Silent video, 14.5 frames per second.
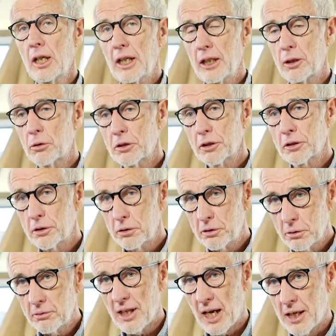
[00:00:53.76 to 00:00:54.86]
In order to
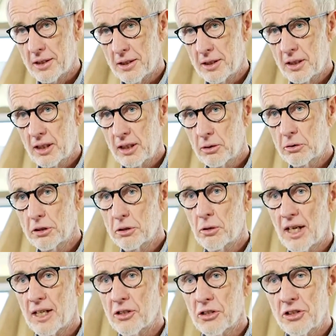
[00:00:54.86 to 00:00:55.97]
do that, in order to
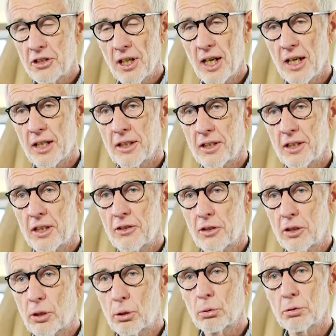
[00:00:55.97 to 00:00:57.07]
understand
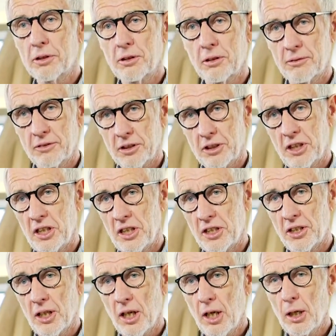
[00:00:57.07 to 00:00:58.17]
the causes of
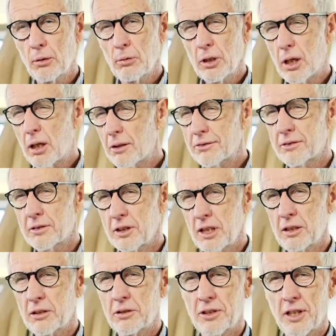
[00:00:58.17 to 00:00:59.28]
disease, we often
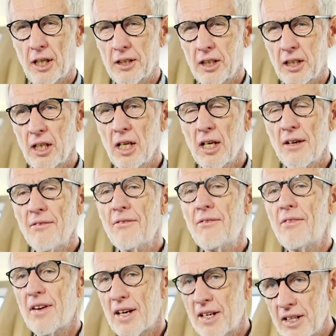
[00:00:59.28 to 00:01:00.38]
need to study
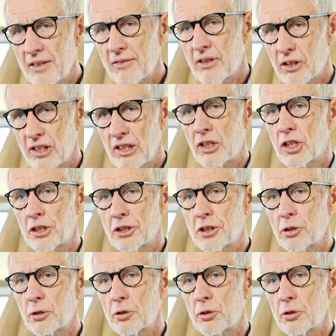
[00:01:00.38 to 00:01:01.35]
very, very large